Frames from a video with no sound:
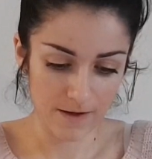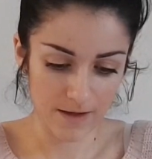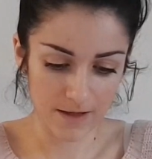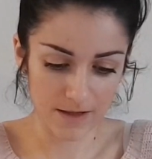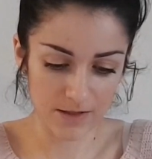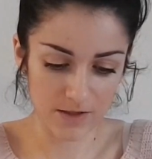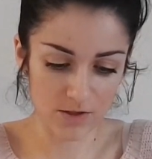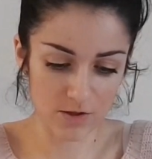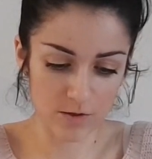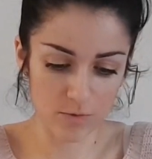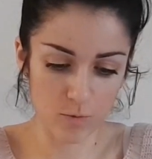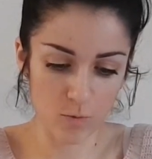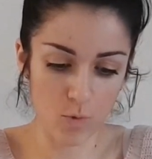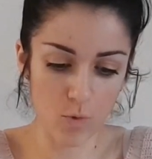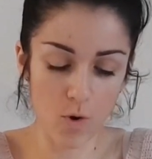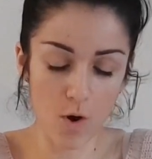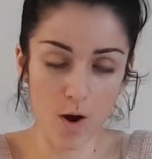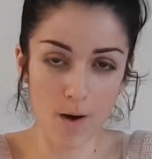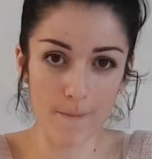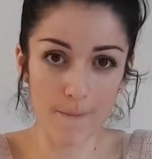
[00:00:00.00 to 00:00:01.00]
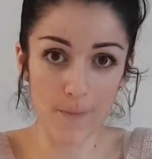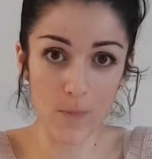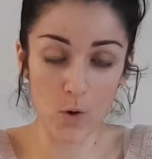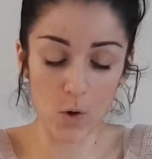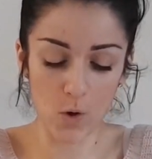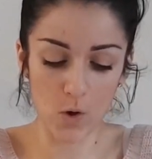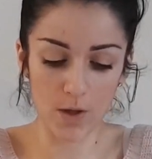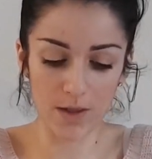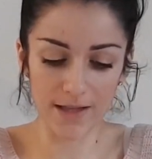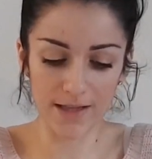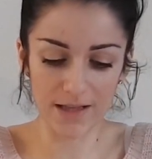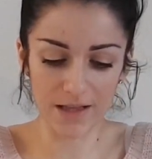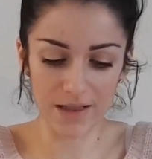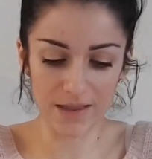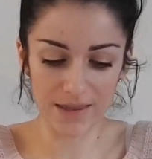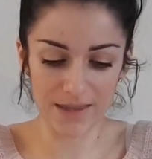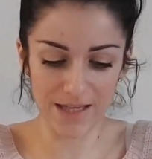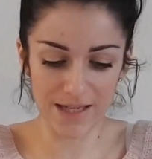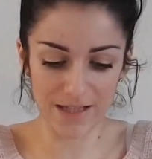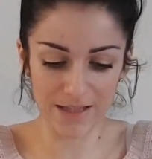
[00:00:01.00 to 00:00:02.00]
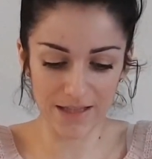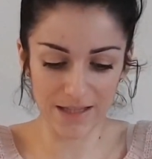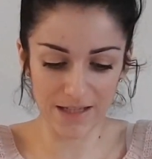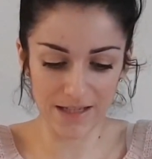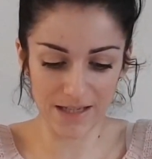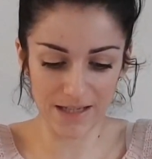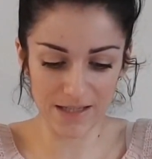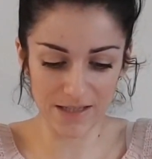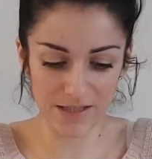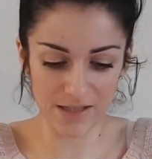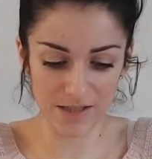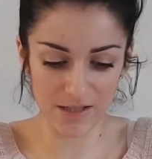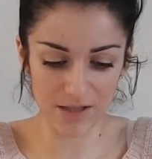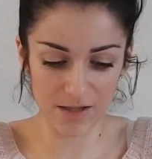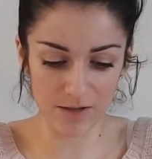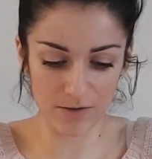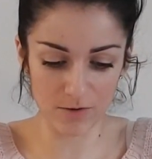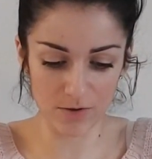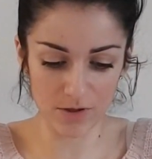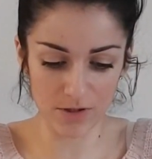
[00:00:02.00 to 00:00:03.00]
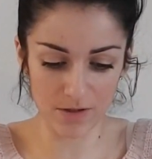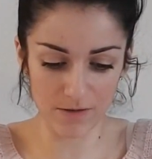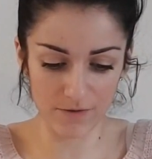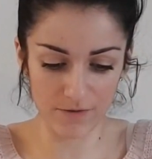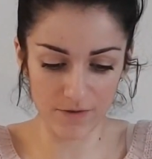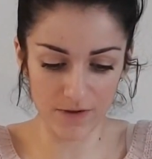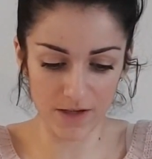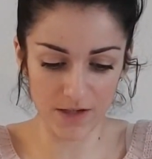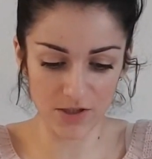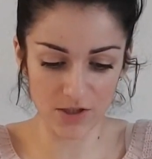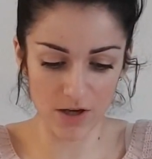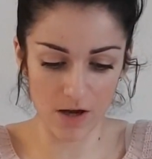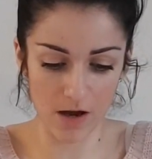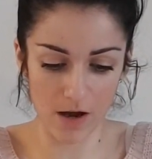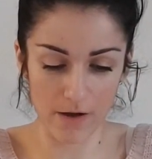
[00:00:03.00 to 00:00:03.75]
And there's just one more little thing that you need to do just to finish off.